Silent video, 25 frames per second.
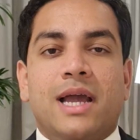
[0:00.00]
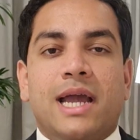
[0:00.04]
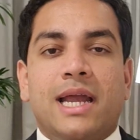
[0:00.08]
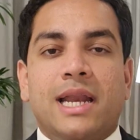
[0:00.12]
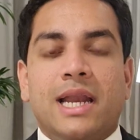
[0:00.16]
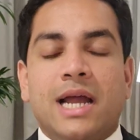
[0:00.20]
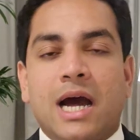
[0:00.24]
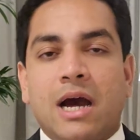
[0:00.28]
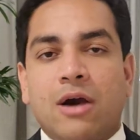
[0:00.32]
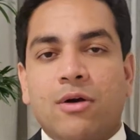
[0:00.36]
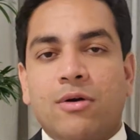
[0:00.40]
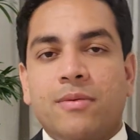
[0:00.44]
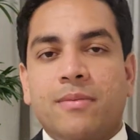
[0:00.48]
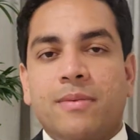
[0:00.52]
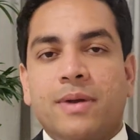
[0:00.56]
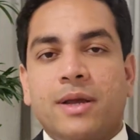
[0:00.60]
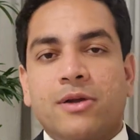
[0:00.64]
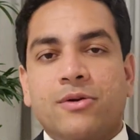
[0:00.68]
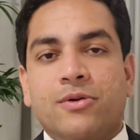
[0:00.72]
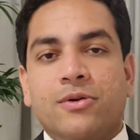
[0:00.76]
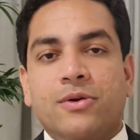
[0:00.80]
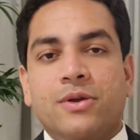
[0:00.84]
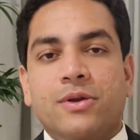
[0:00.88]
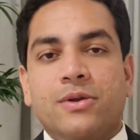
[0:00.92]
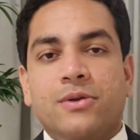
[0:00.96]
And how am I
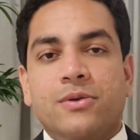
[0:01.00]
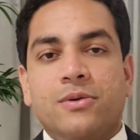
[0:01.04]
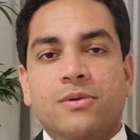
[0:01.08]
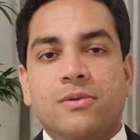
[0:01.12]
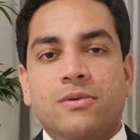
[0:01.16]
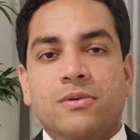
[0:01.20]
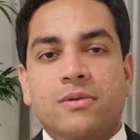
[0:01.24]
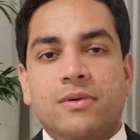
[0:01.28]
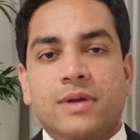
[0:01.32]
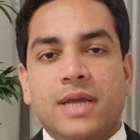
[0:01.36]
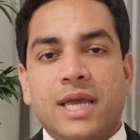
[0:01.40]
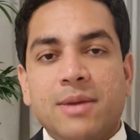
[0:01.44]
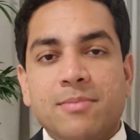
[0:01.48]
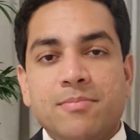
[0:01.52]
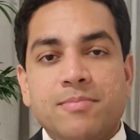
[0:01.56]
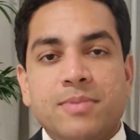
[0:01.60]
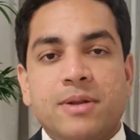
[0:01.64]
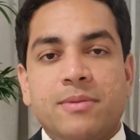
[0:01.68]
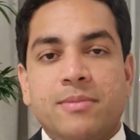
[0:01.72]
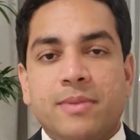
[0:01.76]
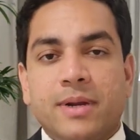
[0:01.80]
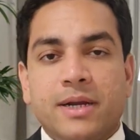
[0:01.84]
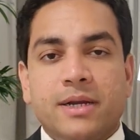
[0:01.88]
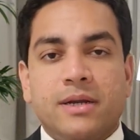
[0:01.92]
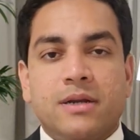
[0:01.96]
going to
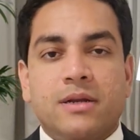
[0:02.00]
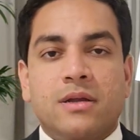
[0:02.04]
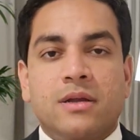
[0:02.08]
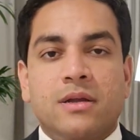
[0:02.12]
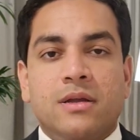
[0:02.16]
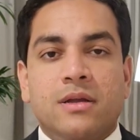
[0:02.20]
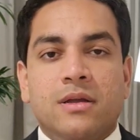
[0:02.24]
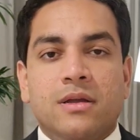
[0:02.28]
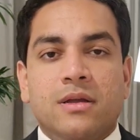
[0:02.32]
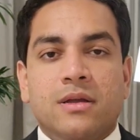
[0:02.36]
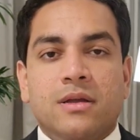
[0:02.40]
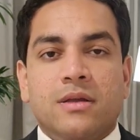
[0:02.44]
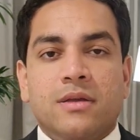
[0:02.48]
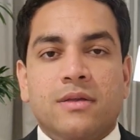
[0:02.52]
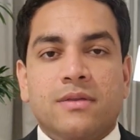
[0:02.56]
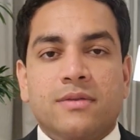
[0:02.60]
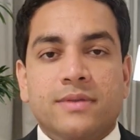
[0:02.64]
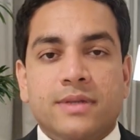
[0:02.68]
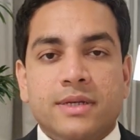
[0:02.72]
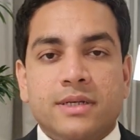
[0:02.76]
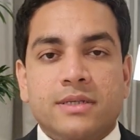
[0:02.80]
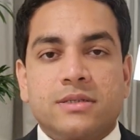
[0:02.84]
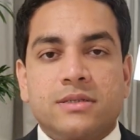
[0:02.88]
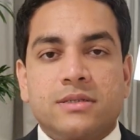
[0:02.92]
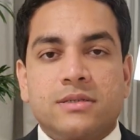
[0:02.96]
implement
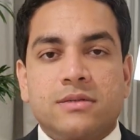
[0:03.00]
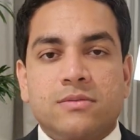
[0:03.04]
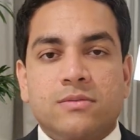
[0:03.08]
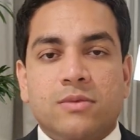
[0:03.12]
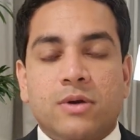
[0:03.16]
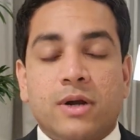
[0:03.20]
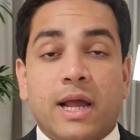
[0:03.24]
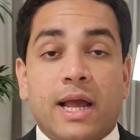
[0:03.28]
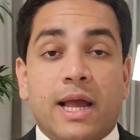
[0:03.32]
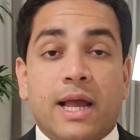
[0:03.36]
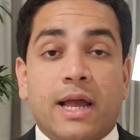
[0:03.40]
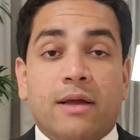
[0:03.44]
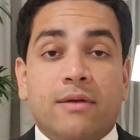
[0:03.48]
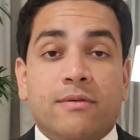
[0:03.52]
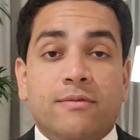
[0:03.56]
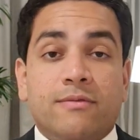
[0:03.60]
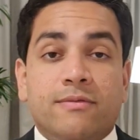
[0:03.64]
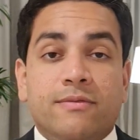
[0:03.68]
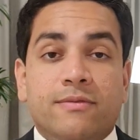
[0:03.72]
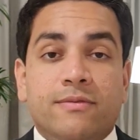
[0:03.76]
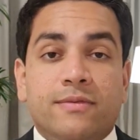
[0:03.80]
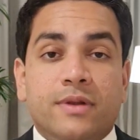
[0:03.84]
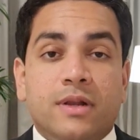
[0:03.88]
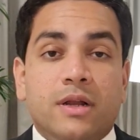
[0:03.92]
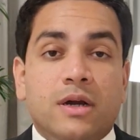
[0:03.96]
this, what I
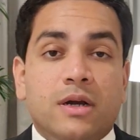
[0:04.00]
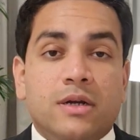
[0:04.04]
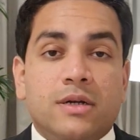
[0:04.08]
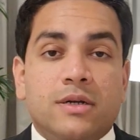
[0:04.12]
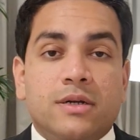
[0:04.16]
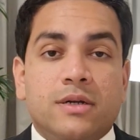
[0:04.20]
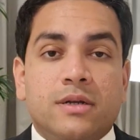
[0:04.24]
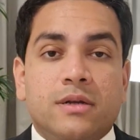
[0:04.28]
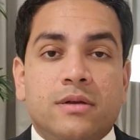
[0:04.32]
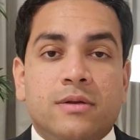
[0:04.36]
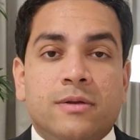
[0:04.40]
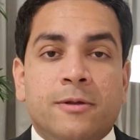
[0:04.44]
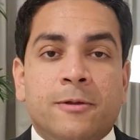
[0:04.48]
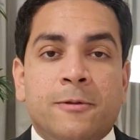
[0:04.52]
have learned?